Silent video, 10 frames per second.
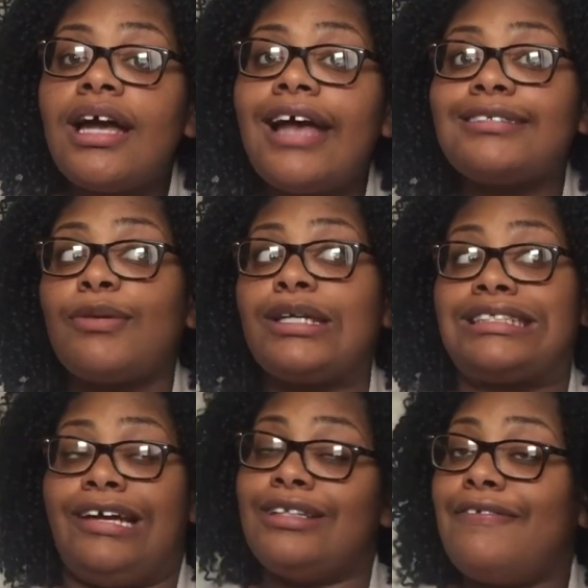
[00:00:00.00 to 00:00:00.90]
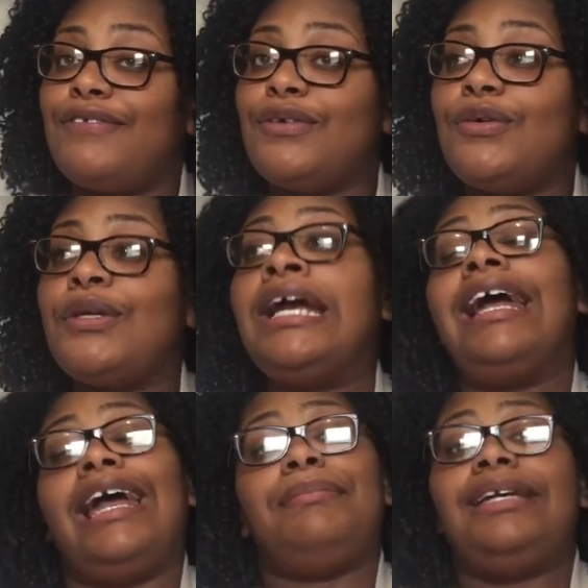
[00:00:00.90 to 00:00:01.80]
as far as healthy food
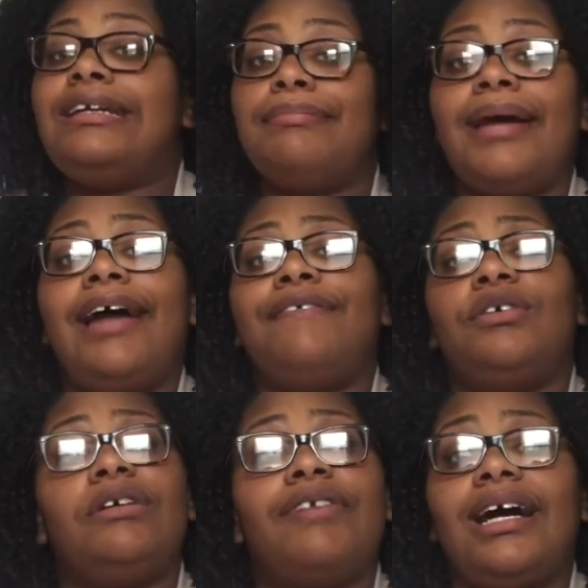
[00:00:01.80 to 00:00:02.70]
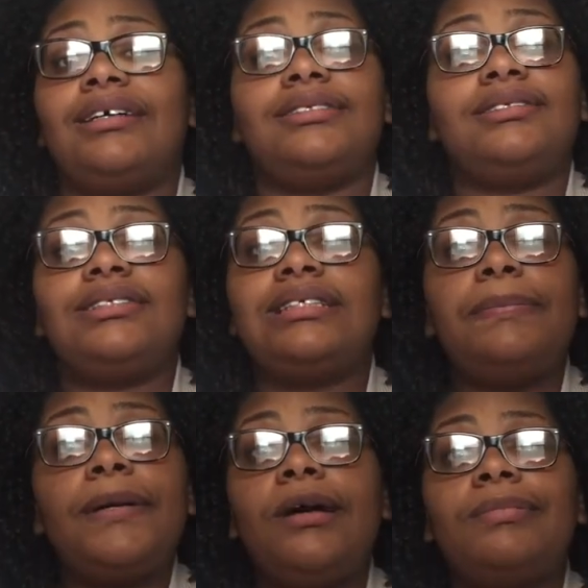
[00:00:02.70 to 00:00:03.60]
and me eating bad food if i
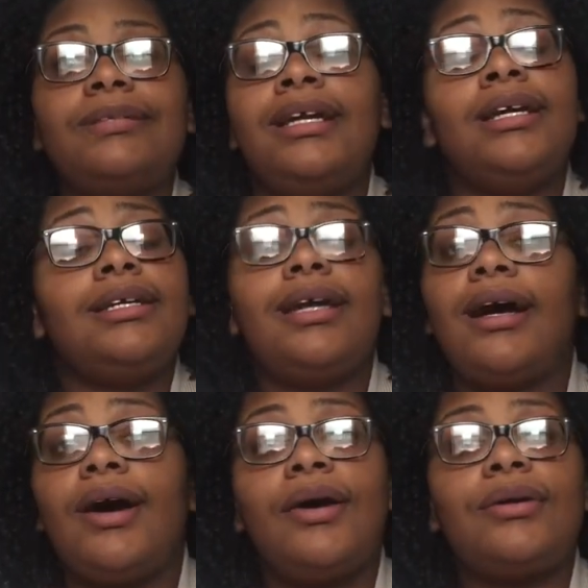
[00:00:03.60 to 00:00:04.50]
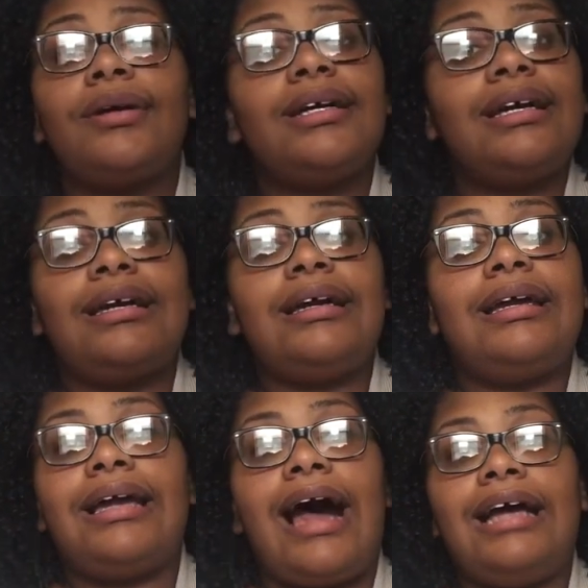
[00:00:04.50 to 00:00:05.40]
slip up y'all
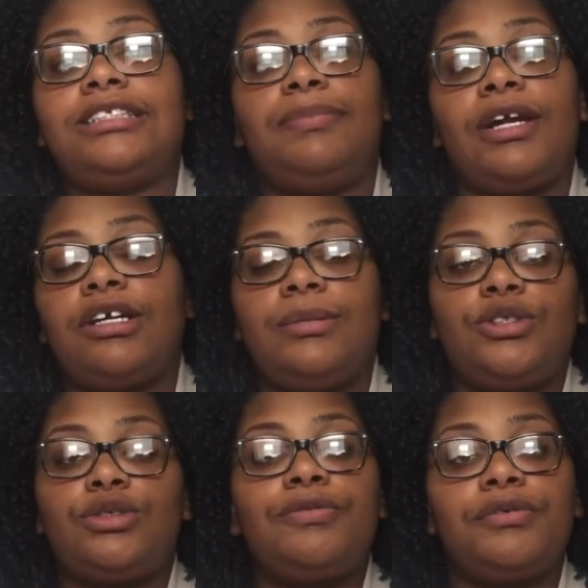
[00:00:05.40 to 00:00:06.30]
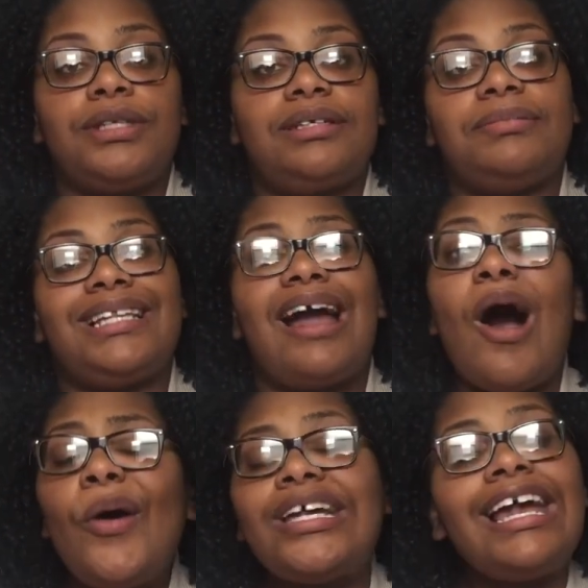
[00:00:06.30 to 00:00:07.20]
it's better to be truthful than be like
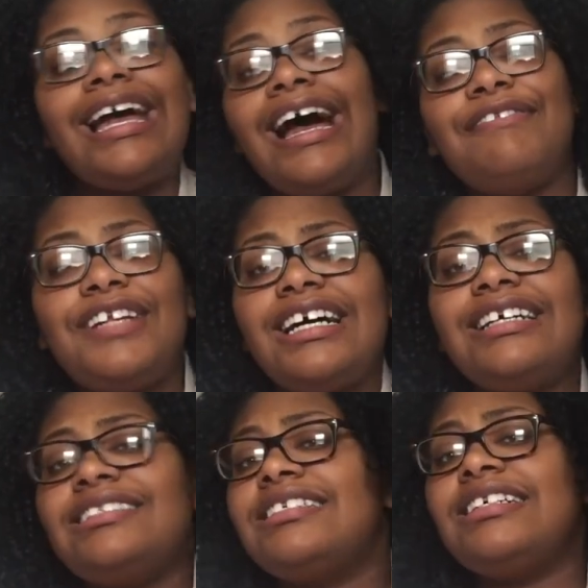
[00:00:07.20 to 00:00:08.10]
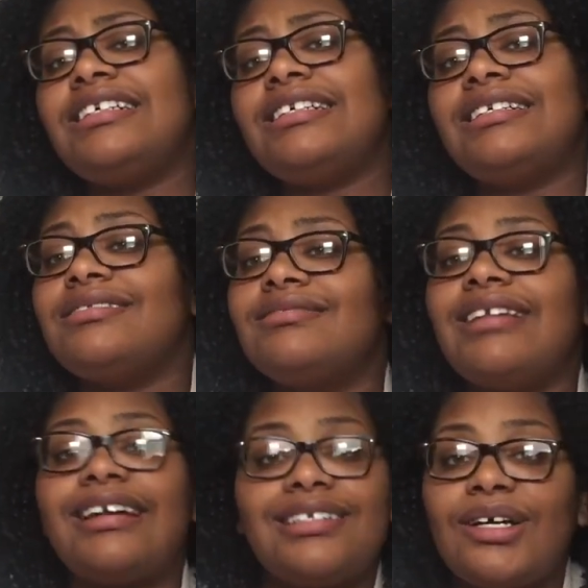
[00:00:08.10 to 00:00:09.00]
oh yeah i've done good
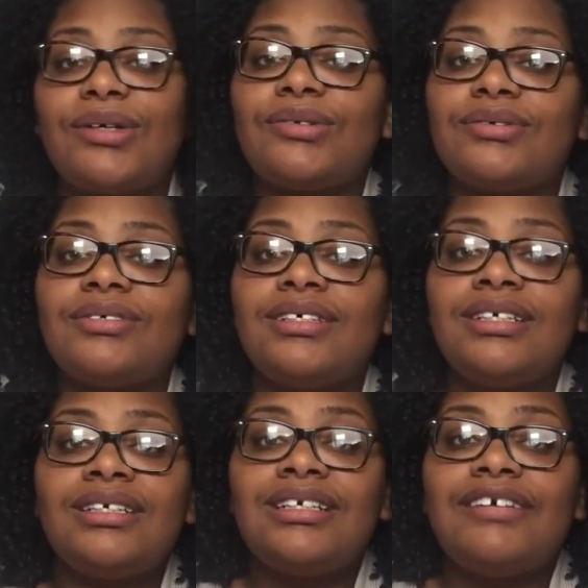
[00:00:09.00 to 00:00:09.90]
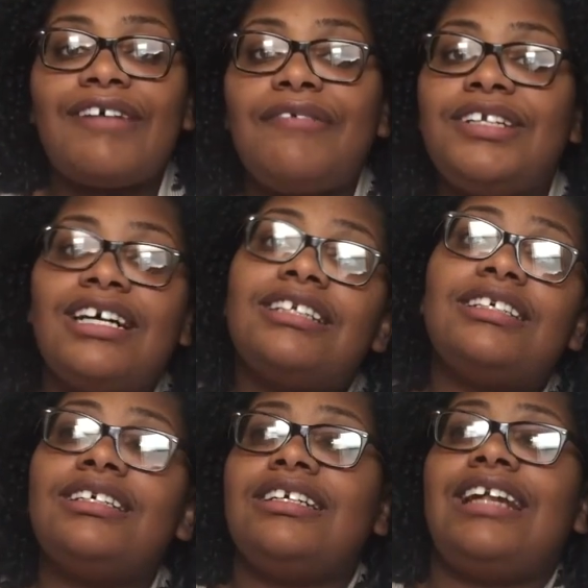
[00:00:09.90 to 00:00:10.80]
like no if i've done
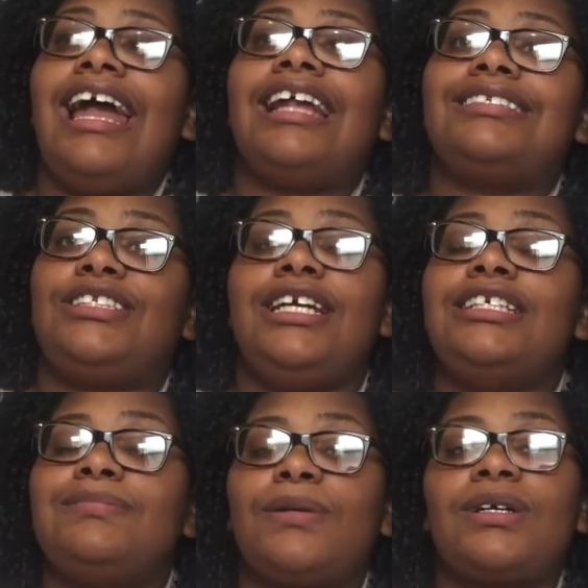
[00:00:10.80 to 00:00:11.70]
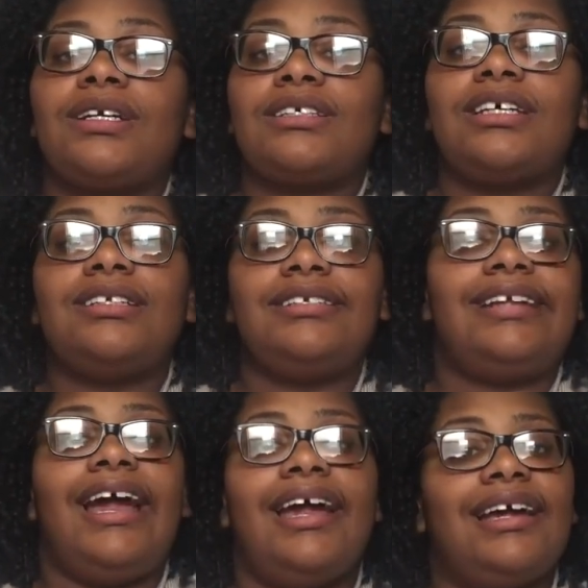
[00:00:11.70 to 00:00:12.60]
good and had a cheeseburger the other
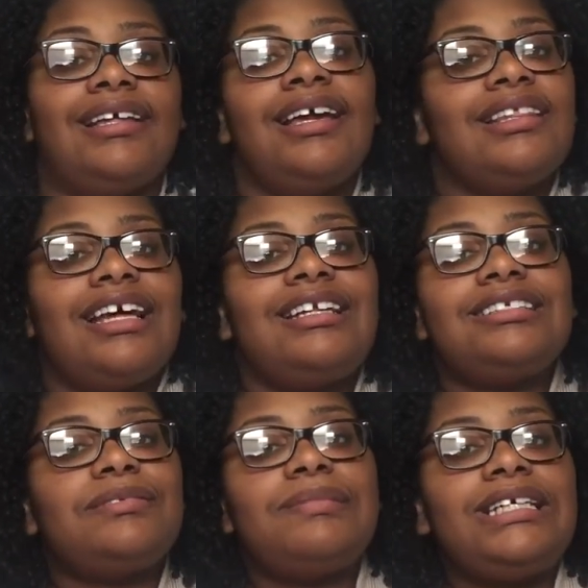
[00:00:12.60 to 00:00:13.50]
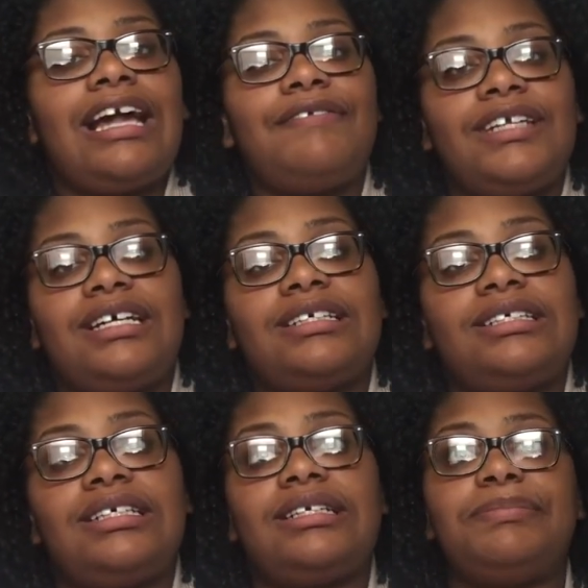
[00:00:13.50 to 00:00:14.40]
day that doesn't mean i've done
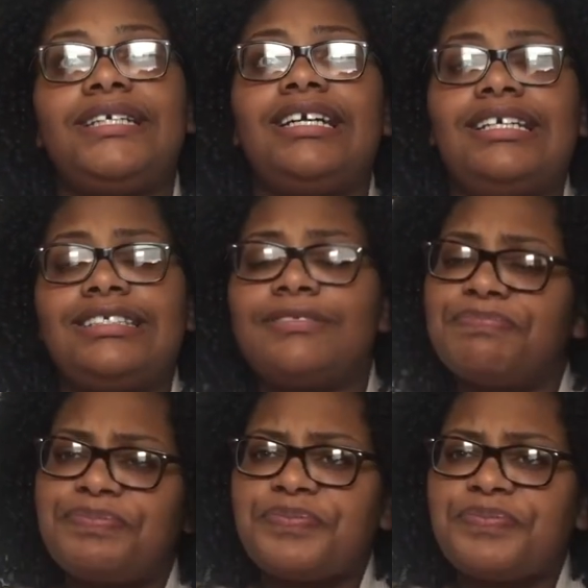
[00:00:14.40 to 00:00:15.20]
good because